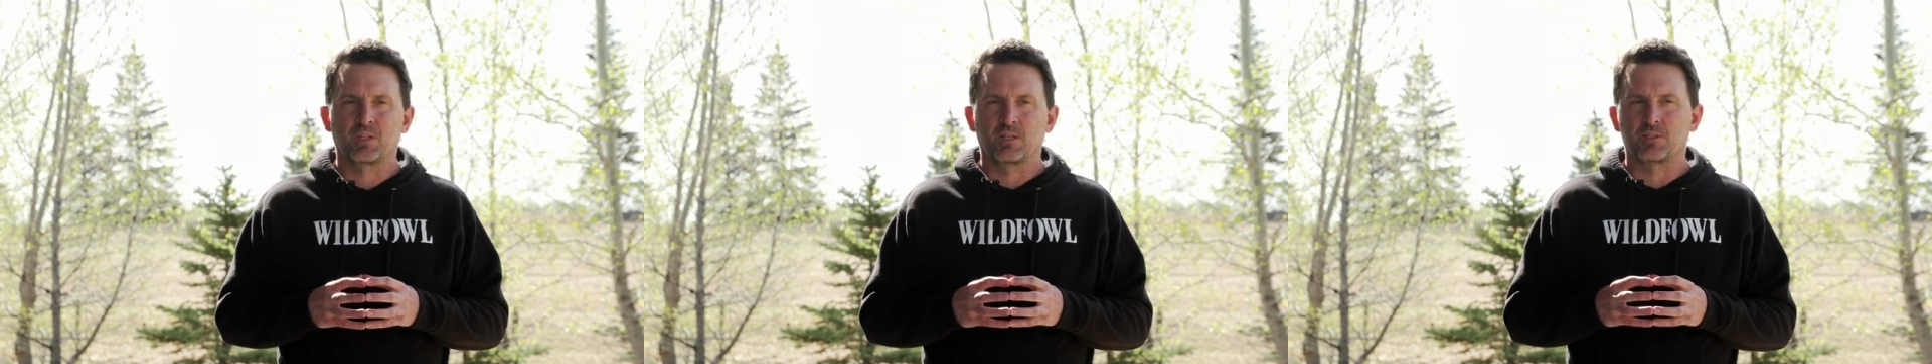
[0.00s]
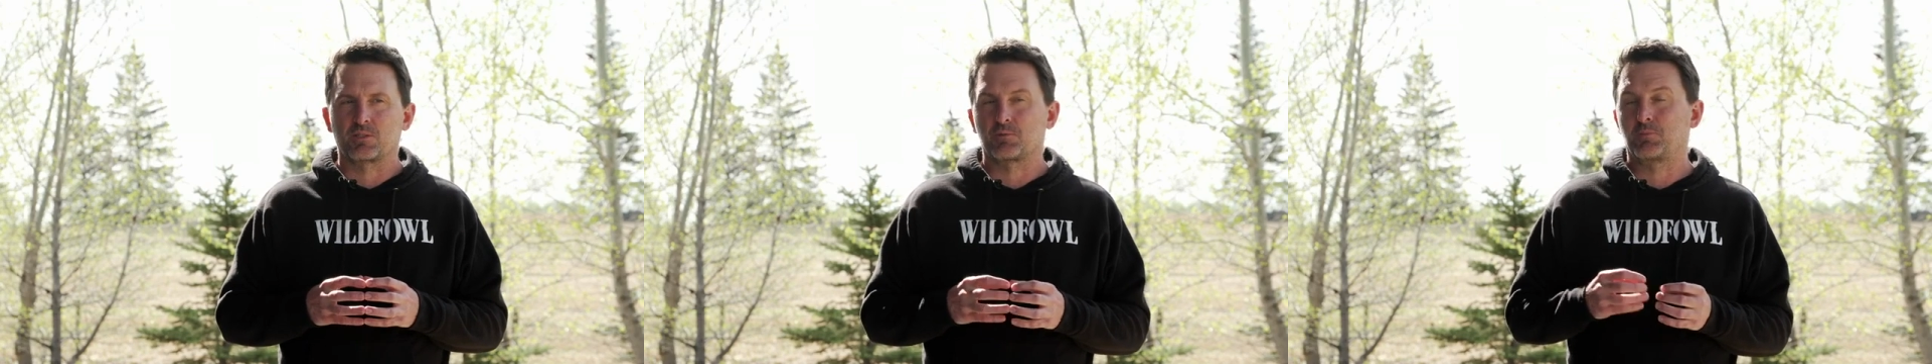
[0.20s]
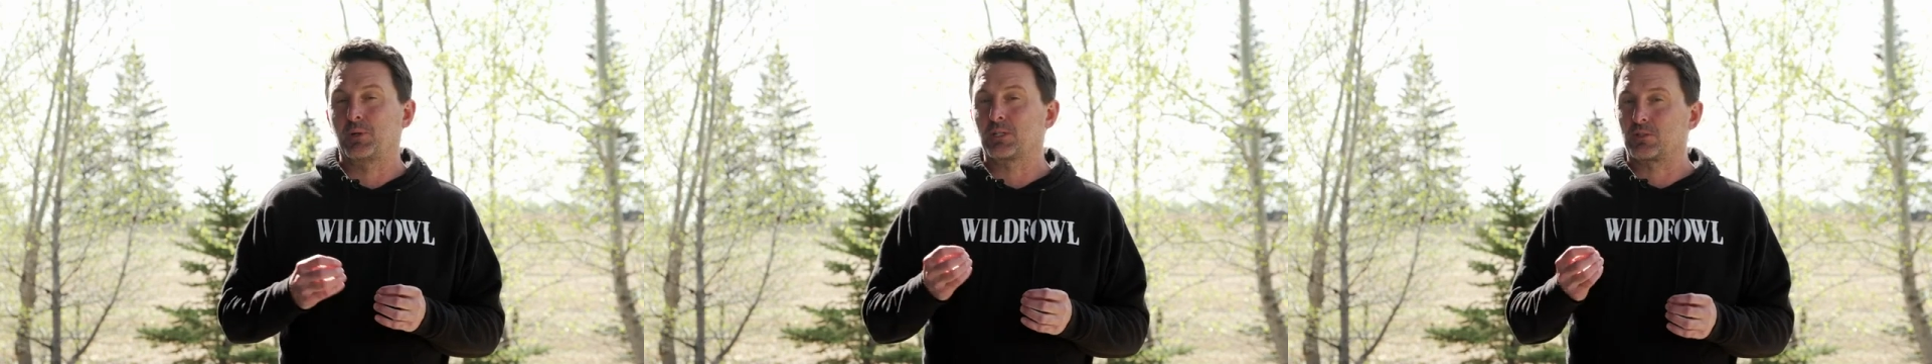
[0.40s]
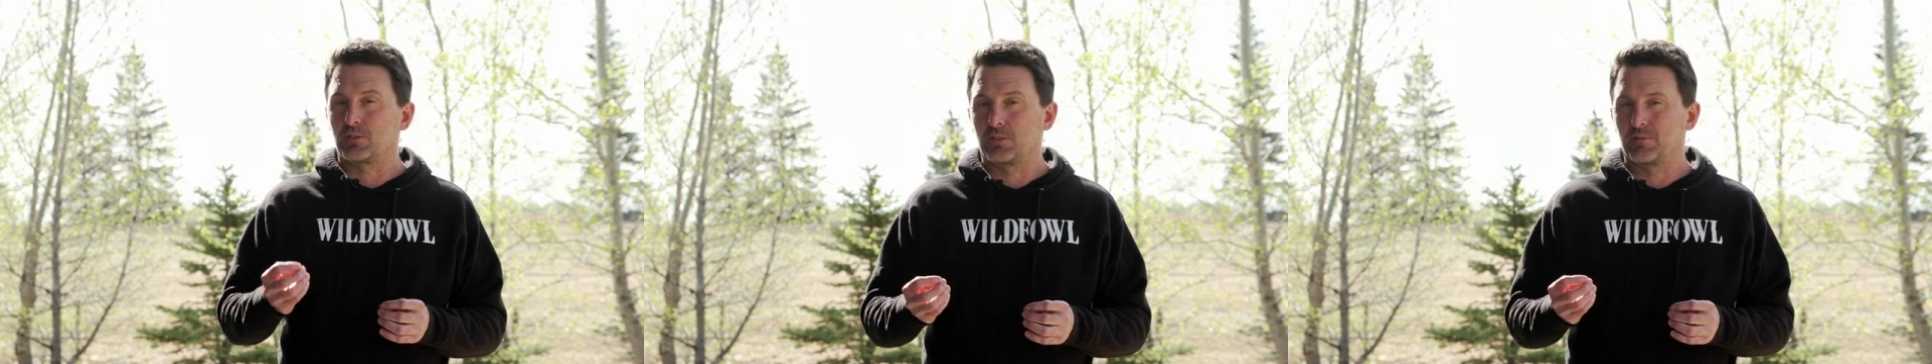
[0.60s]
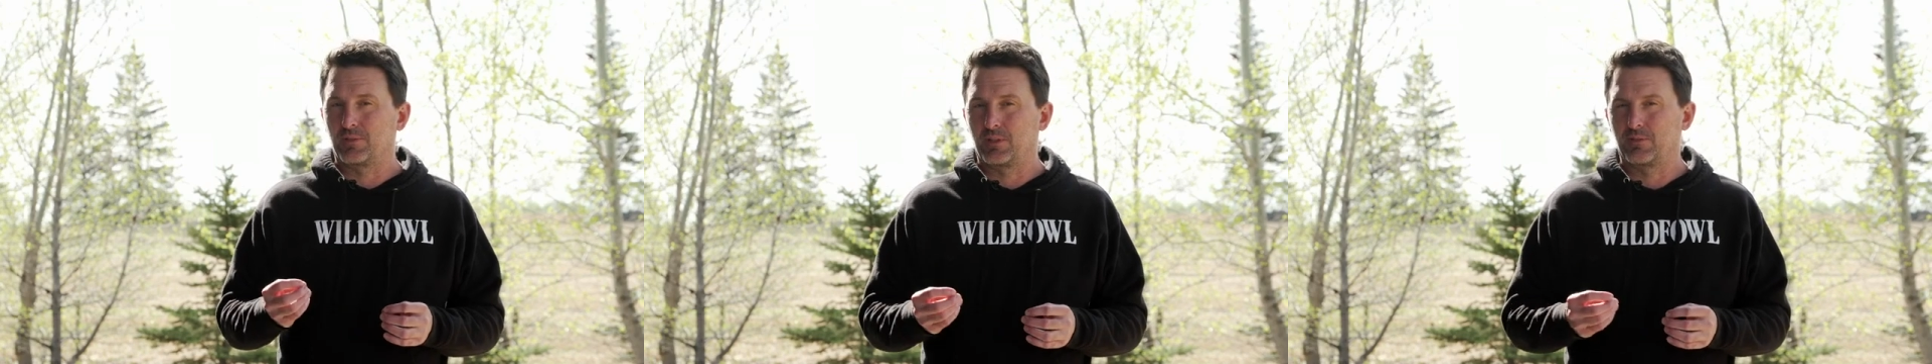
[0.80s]

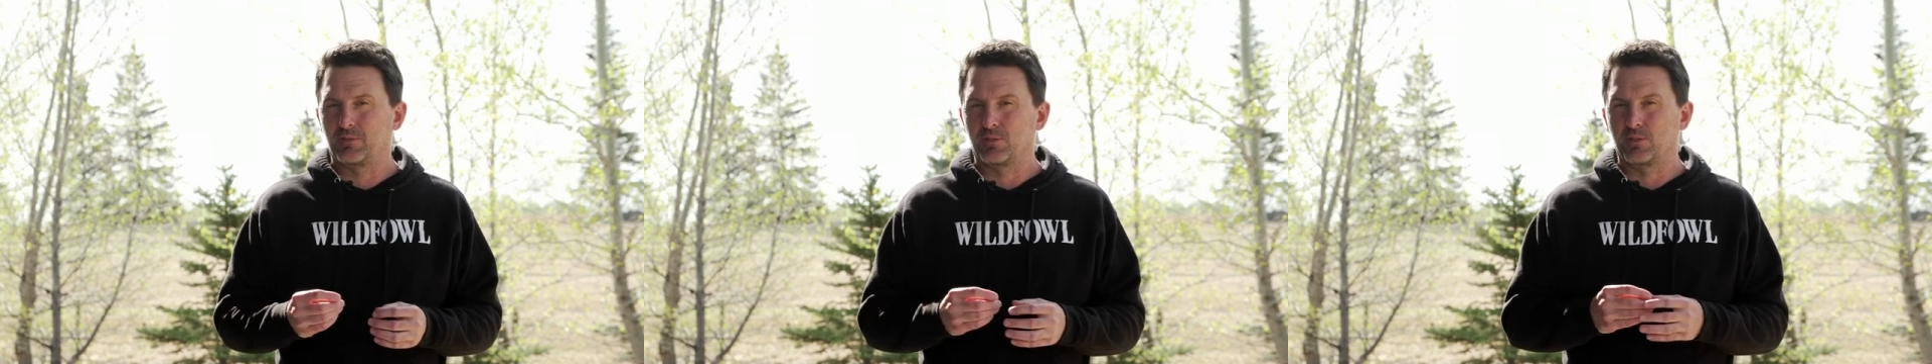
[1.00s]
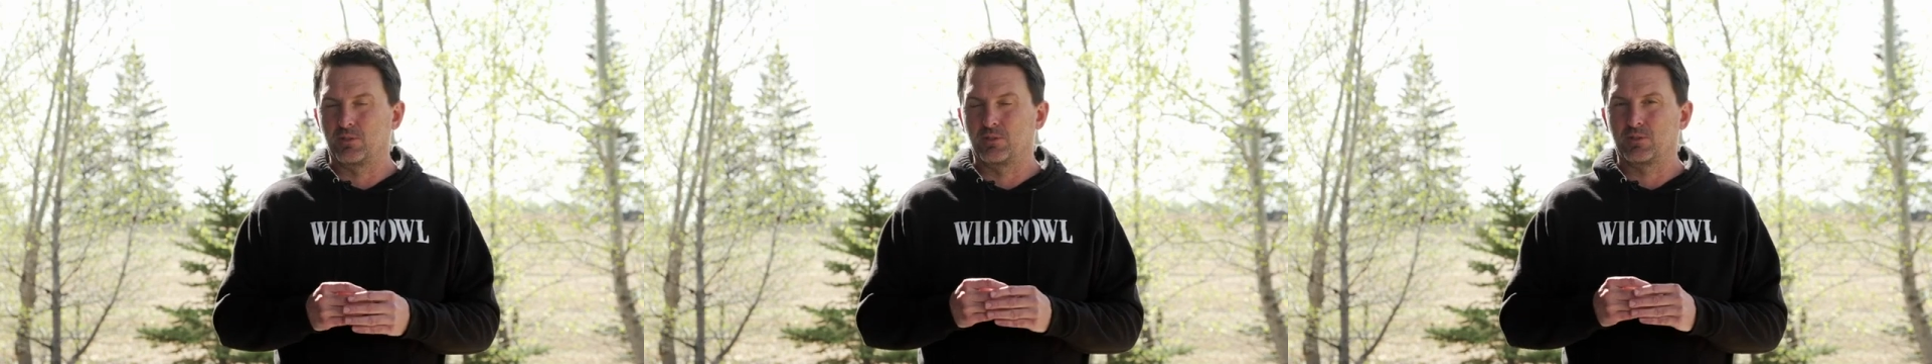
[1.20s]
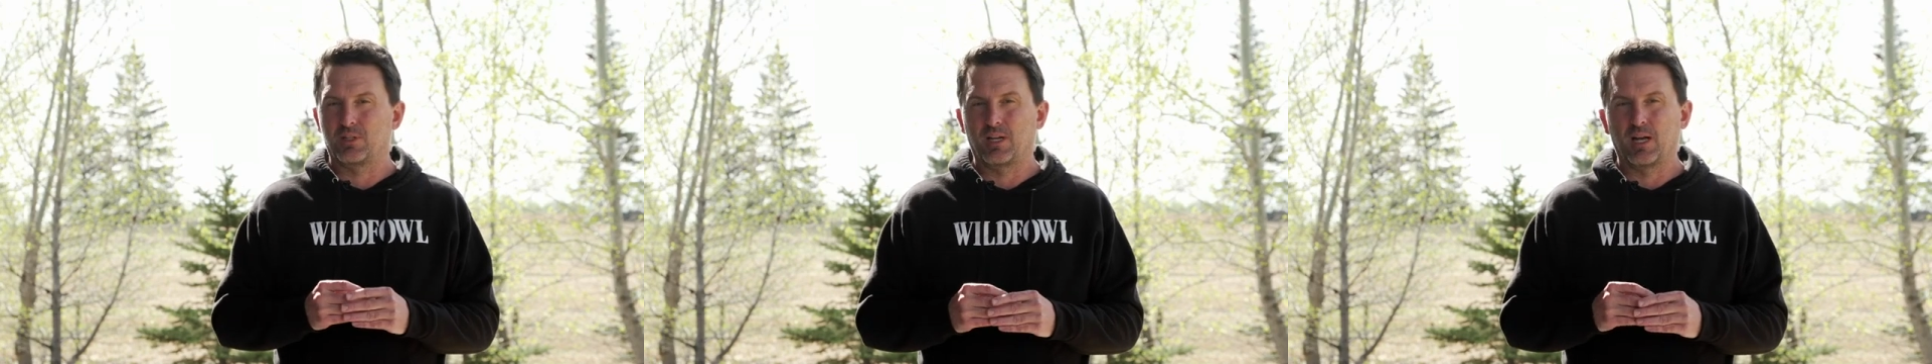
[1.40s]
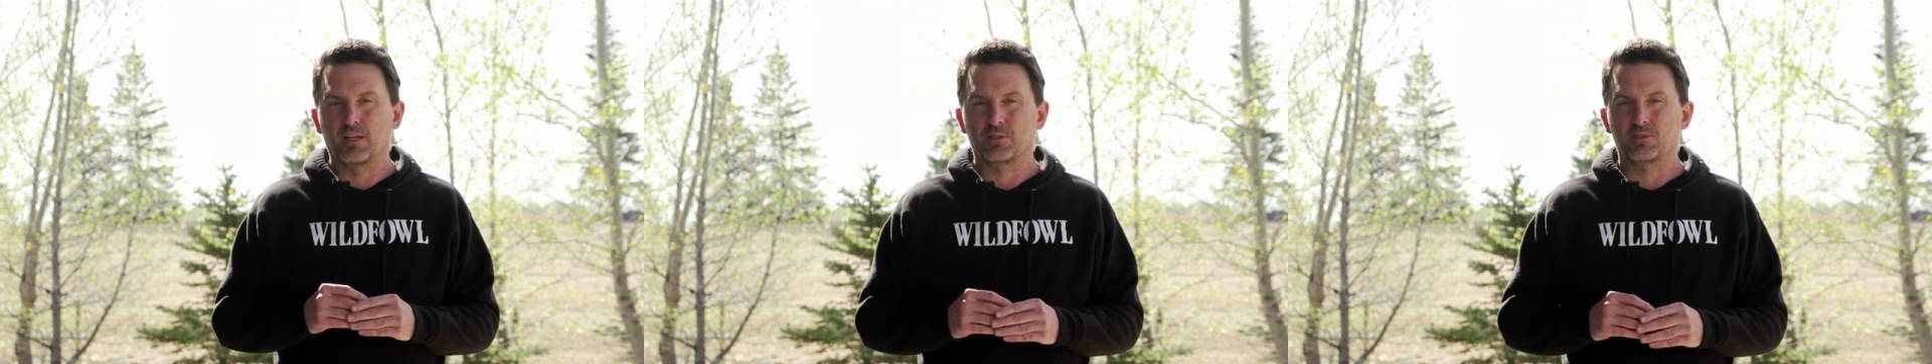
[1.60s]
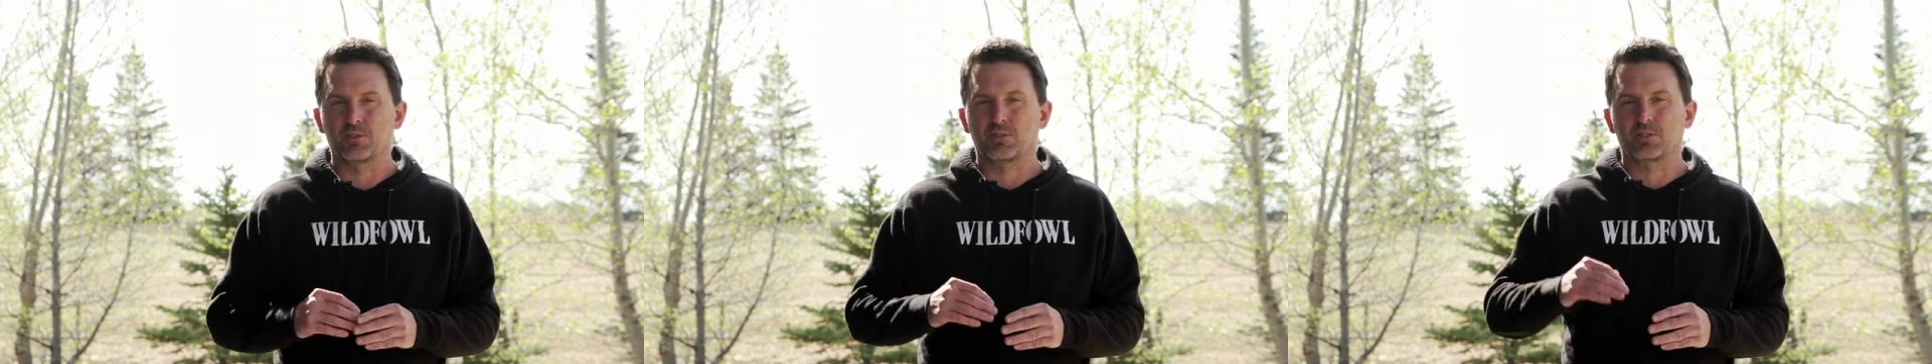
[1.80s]
especially if they've learned
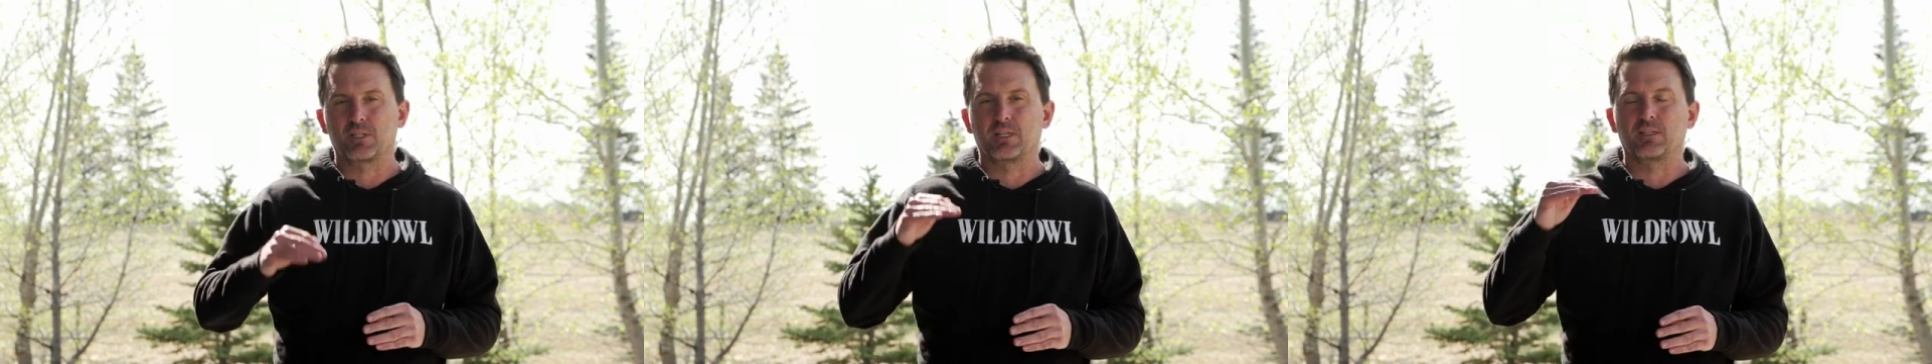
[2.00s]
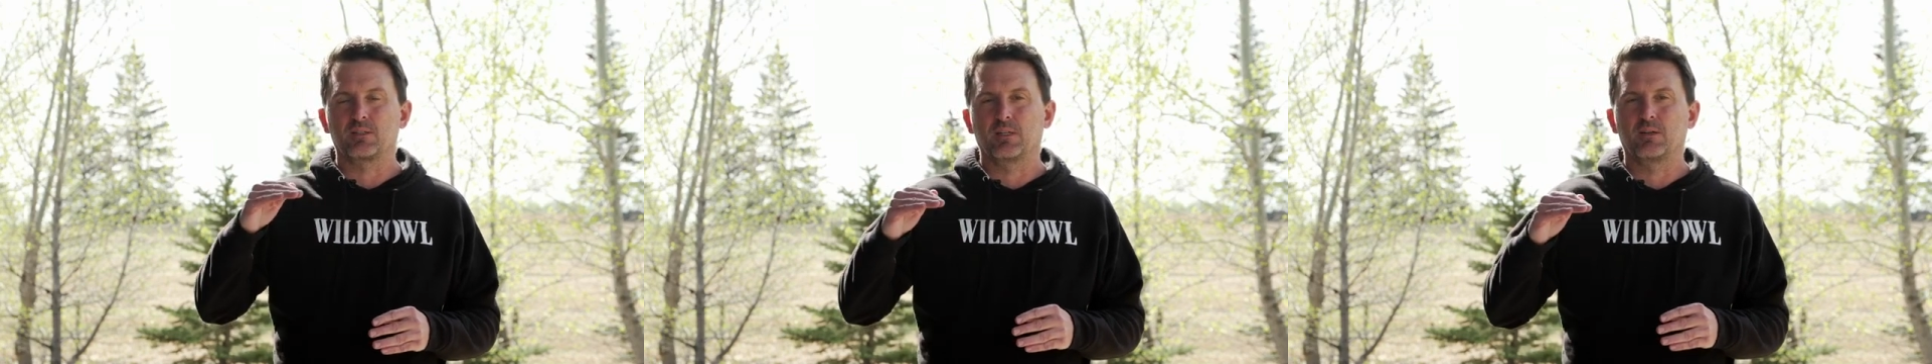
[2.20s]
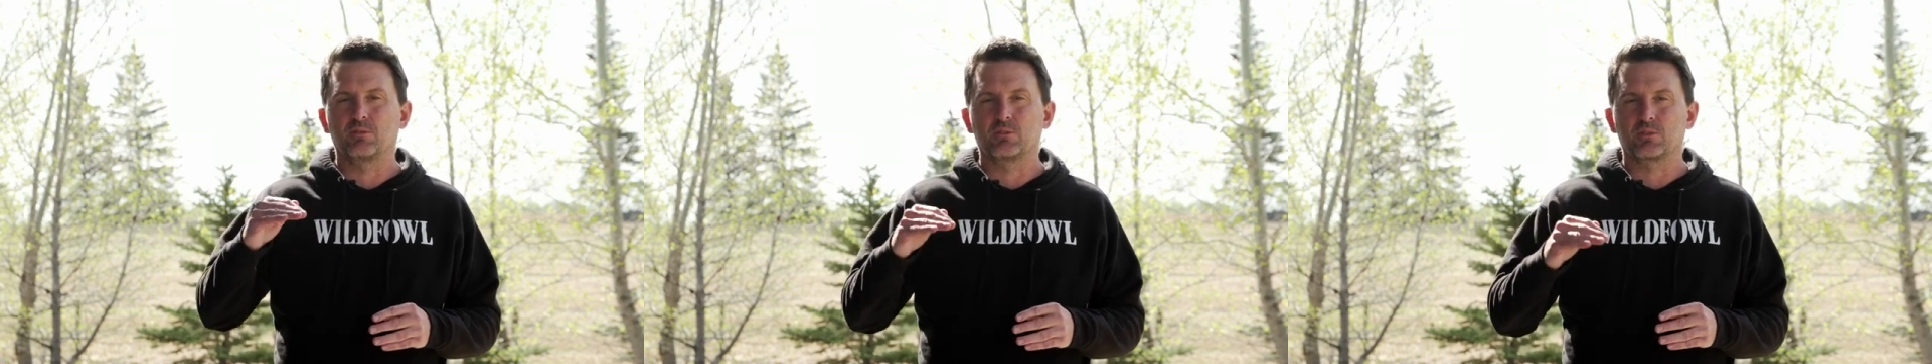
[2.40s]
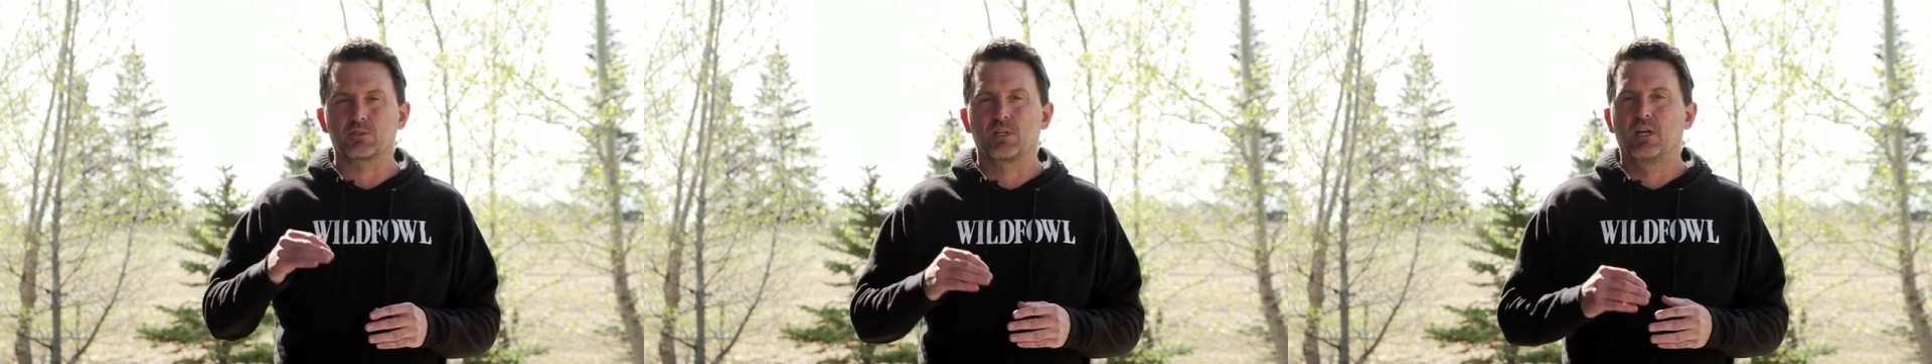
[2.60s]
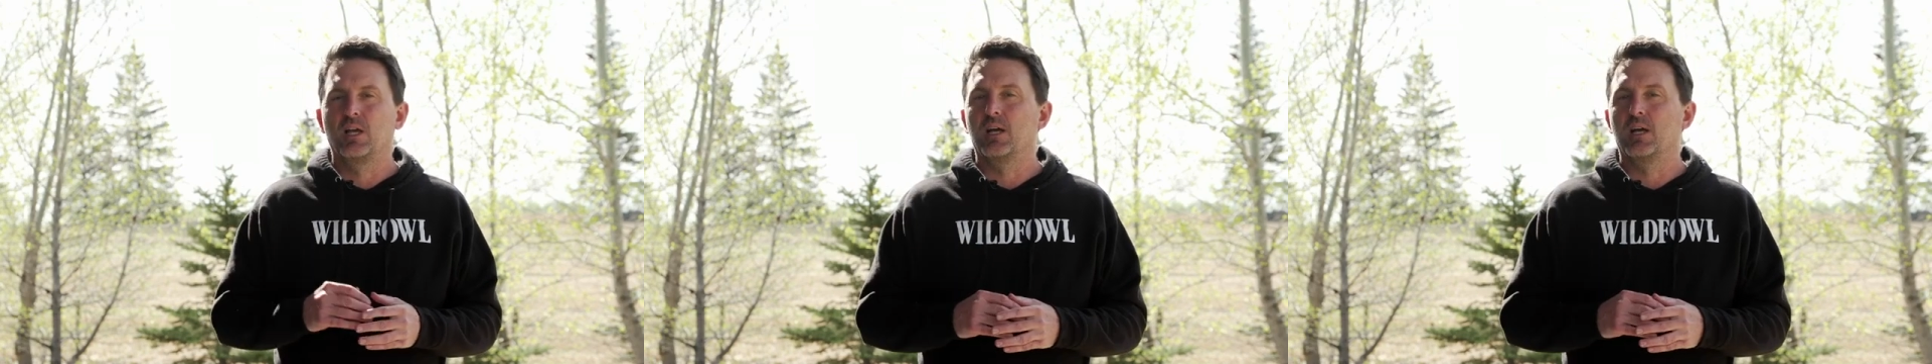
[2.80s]
at sustained levels,